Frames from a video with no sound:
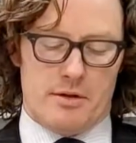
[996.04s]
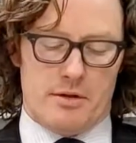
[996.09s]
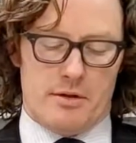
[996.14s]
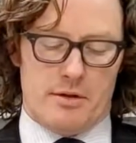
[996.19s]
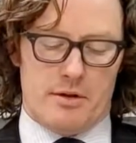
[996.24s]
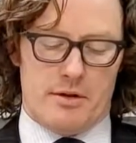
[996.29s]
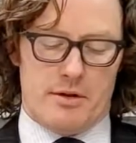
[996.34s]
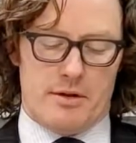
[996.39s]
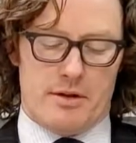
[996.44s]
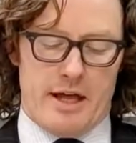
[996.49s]

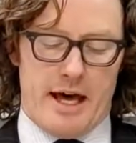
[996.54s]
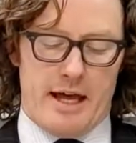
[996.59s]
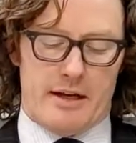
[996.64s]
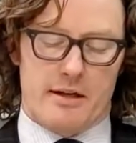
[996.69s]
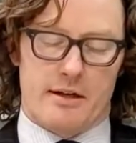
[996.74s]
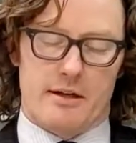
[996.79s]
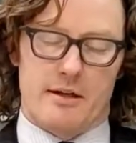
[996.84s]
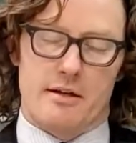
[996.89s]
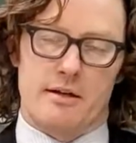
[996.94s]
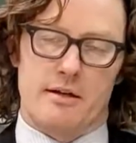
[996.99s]
That
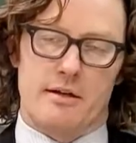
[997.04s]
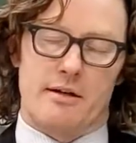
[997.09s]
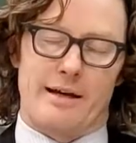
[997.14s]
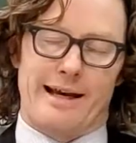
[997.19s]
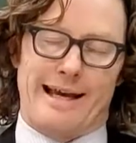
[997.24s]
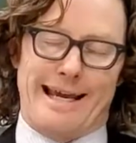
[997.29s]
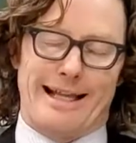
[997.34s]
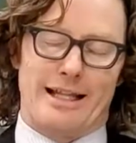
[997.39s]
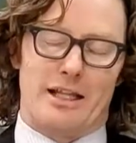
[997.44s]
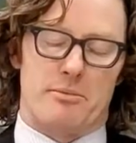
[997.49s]

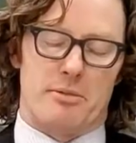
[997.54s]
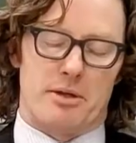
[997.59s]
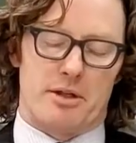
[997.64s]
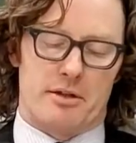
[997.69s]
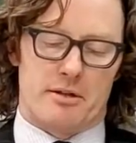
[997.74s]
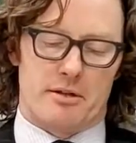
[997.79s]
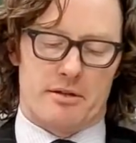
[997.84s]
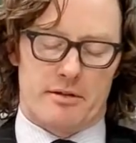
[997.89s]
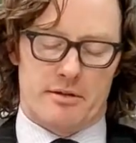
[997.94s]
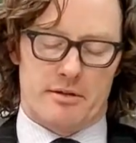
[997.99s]
element
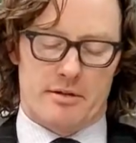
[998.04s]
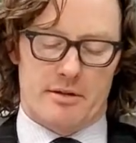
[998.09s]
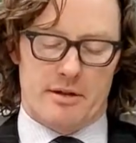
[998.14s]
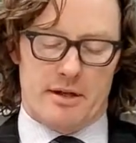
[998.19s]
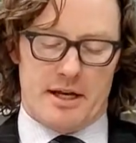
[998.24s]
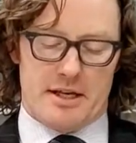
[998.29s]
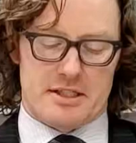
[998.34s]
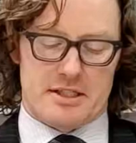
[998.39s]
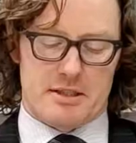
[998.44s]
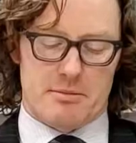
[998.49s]

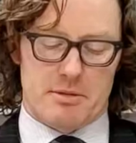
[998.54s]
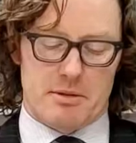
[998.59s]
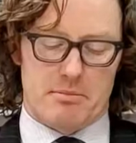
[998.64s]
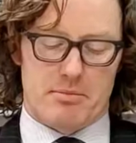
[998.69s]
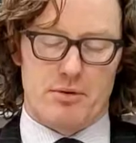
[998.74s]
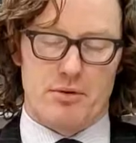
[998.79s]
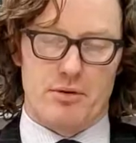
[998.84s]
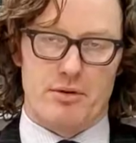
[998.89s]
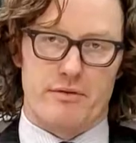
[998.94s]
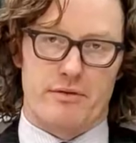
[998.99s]
has to be
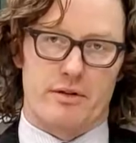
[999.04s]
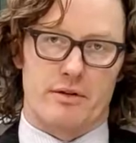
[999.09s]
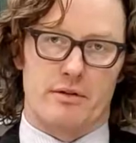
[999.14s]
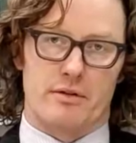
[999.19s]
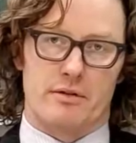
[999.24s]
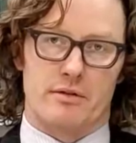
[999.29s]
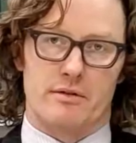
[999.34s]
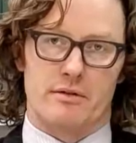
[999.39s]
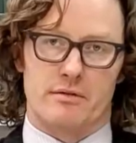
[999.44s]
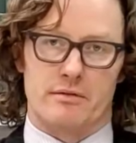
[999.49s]
proven
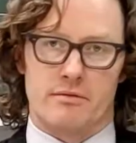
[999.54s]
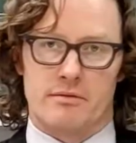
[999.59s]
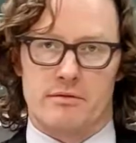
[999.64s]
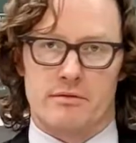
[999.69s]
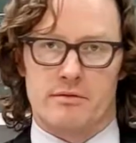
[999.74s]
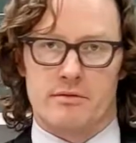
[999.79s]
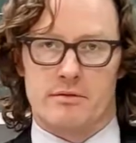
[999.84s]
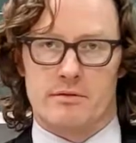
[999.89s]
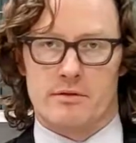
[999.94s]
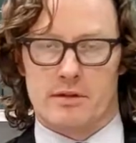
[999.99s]

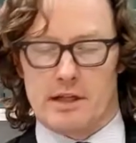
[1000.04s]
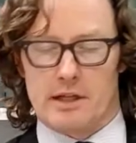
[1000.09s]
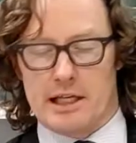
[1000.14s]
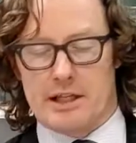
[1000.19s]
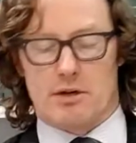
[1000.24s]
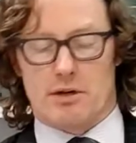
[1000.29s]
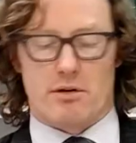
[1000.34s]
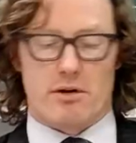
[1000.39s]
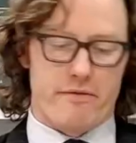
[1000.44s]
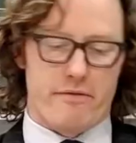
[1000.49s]
in
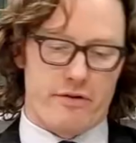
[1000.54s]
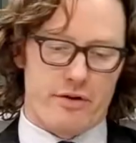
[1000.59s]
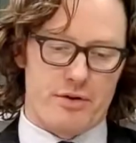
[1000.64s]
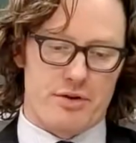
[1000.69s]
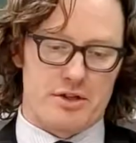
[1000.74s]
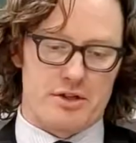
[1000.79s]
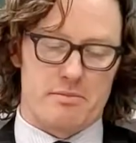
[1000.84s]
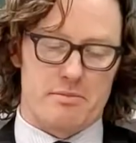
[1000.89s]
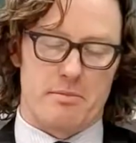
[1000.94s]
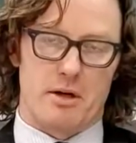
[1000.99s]
the
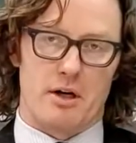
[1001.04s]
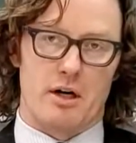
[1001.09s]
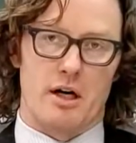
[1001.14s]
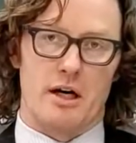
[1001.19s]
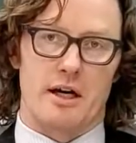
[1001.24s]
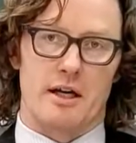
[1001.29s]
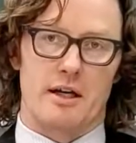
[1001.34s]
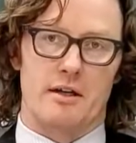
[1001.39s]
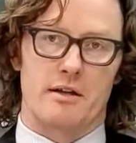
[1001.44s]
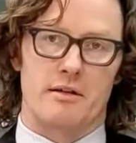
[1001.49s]
reverse
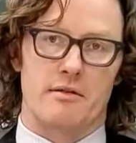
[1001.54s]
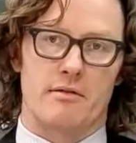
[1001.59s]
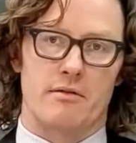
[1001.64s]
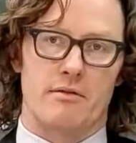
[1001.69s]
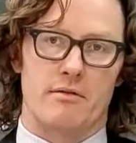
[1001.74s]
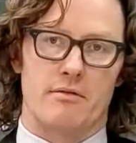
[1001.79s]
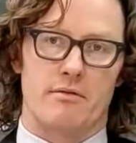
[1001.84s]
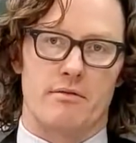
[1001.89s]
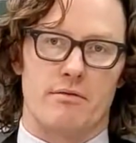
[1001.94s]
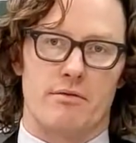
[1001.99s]
by
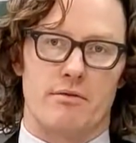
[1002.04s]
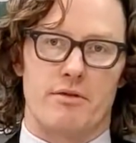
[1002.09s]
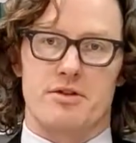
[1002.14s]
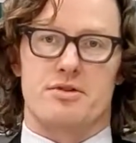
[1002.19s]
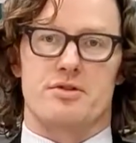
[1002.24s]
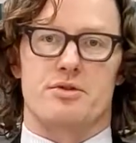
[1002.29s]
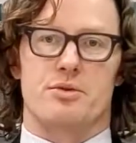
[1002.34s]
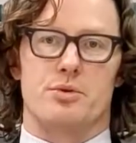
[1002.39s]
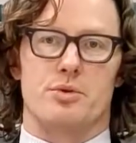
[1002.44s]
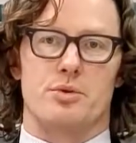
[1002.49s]
the
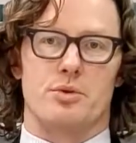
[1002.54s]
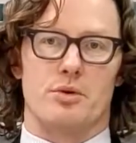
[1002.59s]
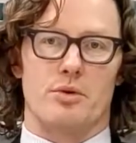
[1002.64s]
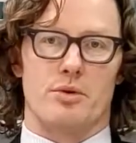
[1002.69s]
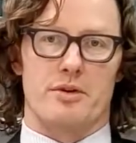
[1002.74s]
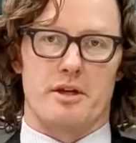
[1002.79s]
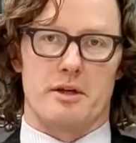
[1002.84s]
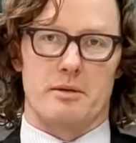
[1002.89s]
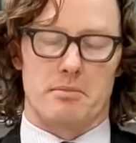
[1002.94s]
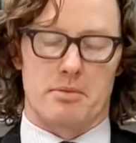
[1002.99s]
school or
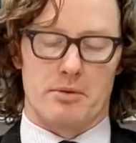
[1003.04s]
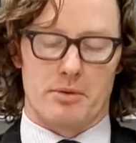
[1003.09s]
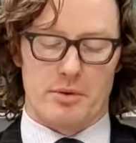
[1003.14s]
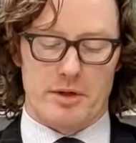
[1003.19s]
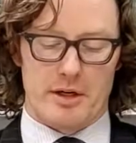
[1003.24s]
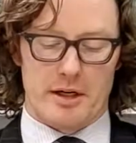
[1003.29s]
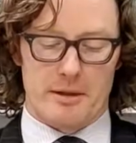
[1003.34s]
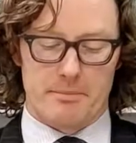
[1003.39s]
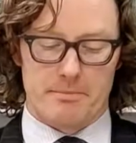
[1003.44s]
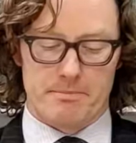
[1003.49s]
the
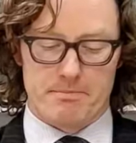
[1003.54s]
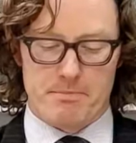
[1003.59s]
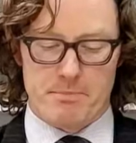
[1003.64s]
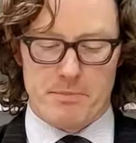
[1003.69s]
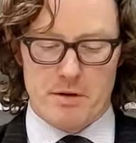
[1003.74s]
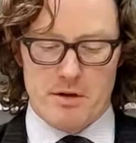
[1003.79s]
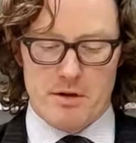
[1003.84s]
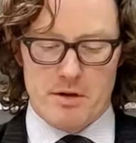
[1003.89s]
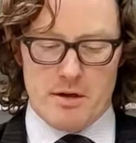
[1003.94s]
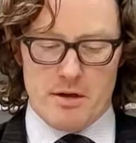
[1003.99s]
employer.
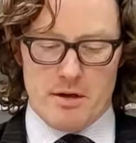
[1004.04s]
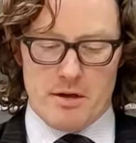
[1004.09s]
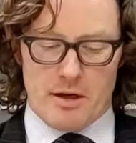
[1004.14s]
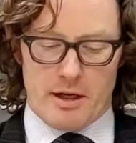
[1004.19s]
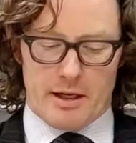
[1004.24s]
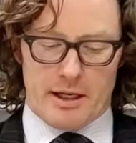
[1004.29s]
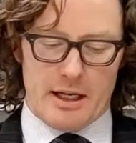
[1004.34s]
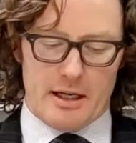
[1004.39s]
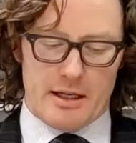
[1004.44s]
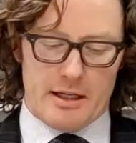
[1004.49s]

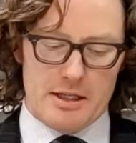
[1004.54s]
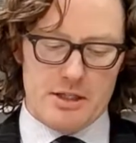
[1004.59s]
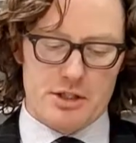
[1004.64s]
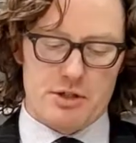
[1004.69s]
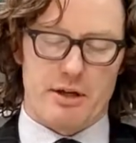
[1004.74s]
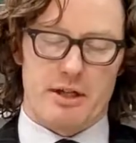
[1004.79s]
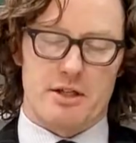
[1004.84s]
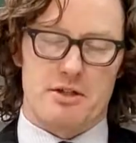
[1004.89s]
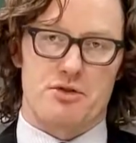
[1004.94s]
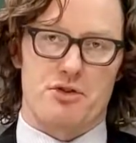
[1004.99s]
Again,
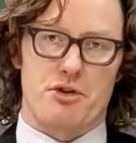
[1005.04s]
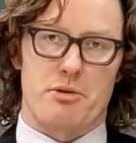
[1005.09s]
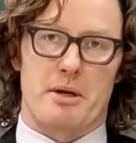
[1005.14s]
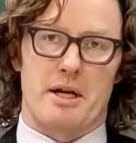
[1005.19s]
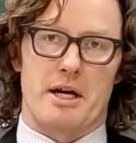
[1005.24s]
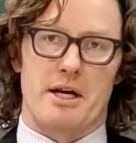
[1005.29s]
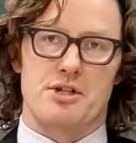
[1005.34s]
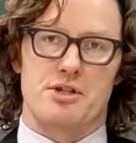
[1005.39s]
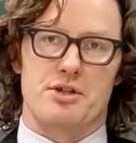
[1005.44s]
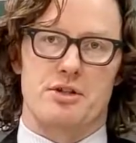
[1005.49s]
indirect
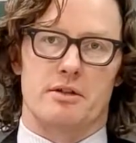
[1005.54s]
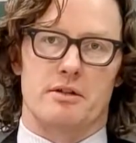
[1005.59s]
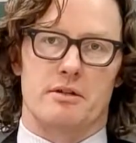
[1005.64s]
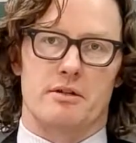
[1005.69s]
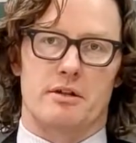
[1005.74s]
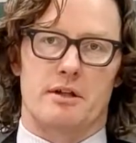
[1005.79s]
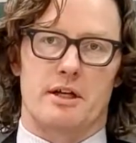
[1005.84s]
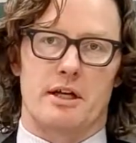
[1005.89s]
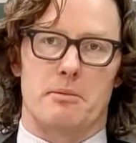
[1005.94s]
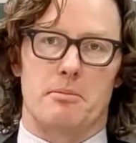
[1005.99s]
discrimination
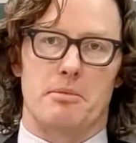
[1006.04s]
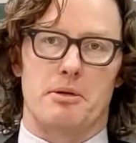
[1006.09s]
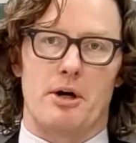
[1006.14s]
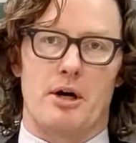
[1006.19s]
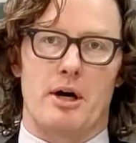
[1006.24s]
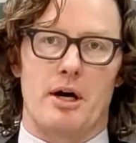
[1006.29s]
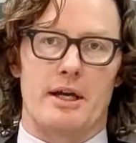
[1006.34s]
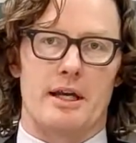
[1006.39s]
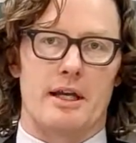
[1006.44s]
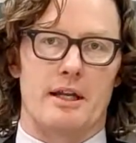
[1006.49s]
can
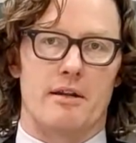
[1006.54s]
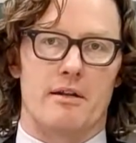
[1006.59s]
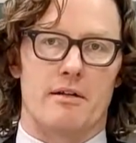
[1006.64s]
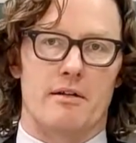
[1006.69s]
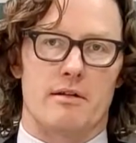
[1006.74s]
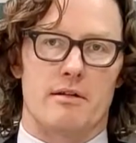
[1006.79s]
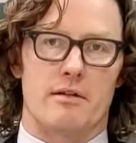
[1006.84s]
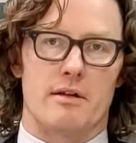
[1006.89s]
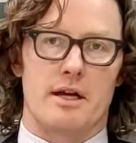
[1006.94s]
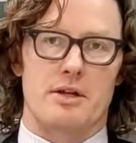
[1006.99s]
apply in
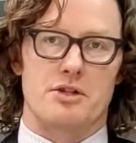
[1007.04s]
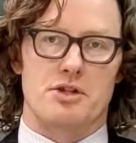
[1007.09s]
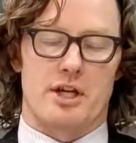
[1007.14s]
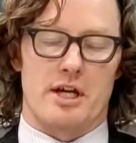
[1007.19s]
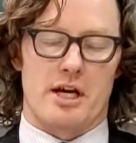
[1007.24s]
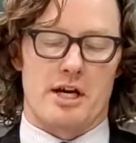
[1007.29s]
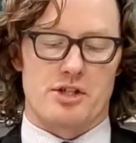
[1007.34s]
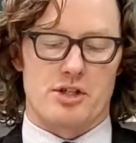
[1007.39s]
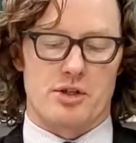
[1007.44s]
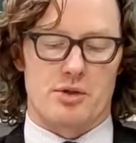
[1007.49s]
the
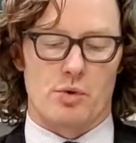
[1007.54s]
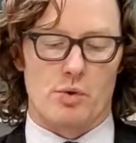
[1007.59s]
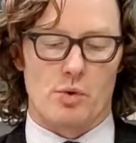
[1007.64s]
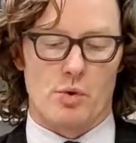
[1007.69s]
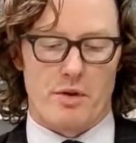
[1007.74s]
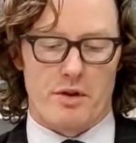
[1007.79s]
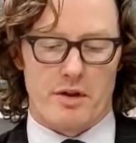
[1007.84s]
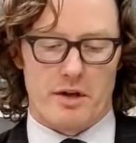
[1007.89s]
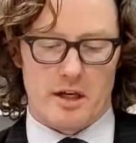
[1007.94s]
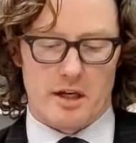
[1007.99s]
education or
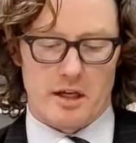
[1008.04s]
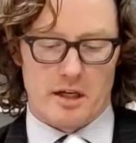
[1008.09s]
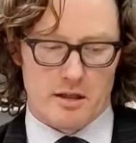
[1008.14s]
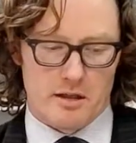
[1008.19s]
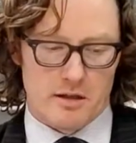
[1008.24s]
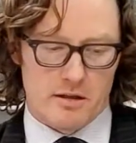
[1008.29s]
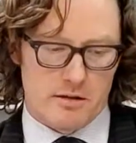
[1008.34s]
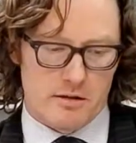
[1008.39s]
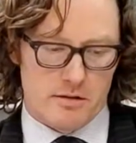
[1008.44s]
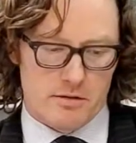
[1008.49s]
the
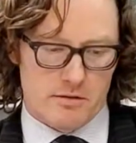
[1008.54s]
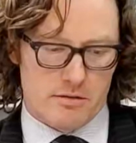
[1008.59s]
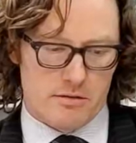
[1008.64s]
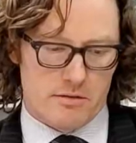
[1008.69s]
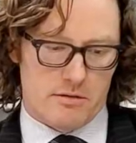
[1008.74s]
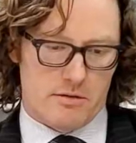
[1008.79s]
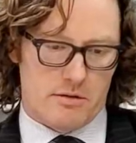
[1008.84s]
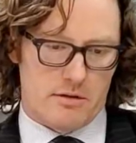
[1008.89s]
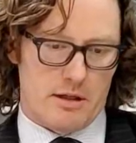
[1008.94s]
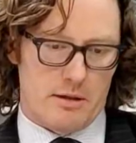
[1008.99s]

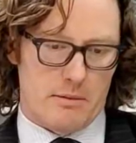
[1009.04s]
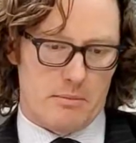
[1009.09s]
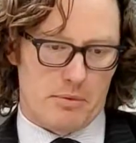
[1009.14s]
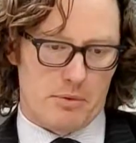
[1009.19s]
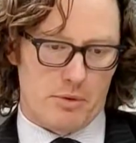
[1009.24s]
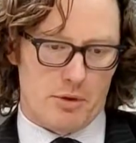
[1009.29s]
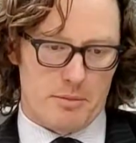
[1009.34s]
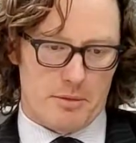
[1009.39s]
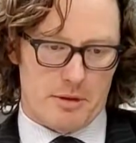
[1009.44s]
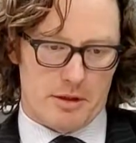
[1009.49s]

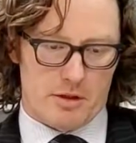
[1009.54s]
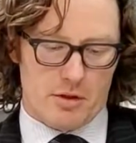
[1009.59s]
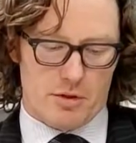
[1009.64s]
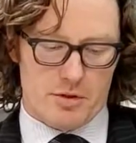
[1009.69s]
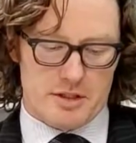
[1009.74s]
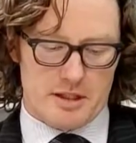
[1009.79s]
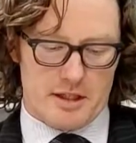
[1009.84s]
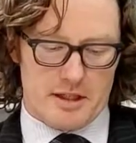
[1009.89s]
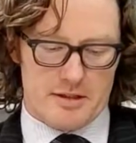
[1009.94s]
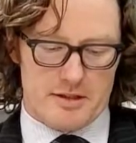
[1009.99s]
employment
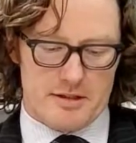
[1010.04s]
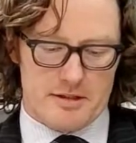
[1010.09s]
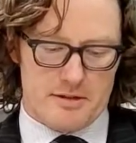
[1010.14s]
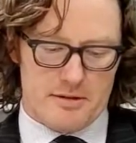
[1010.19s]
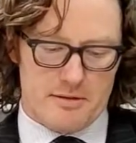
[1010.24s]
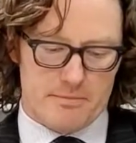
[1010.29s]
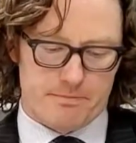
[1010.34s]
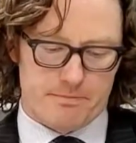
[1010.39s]
contexts.